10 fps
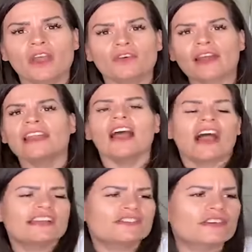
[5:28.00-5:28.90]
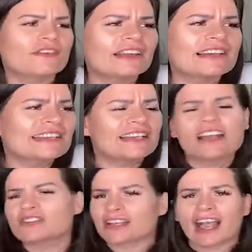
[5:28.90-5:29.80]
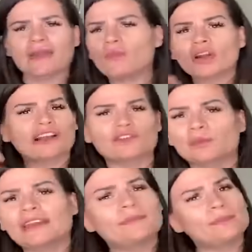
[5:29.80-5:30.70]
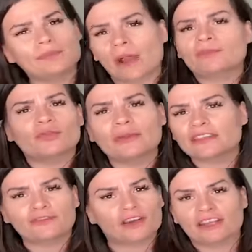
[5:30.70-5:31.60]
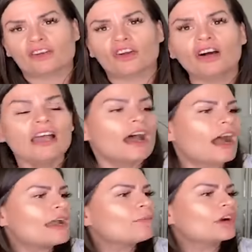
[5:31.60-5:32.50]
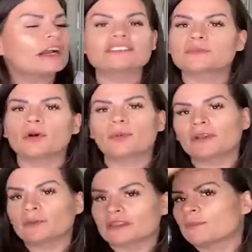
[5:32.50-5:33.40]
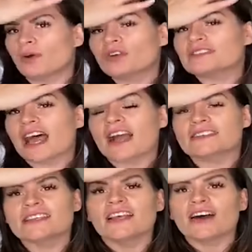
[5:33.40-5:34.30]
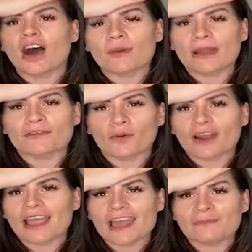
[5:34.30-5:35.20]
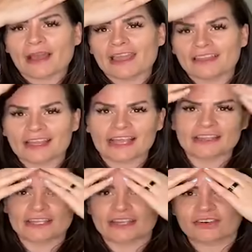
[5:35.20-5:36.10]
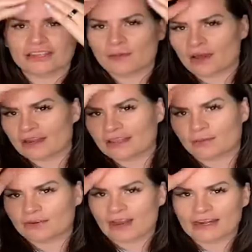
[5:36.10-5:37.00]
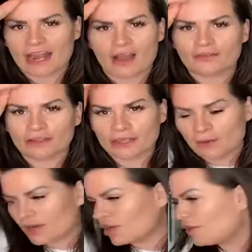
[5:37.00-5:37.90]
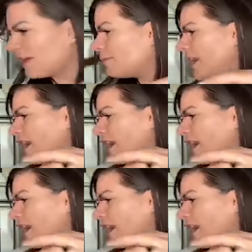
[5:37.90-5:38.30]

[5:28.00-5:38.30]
Right? I started realizing, gosh, like I'm more comfortable being the funny girl. I'm more comfortable with the Botox on my forehead. I literally want to get one right now. I really want to go get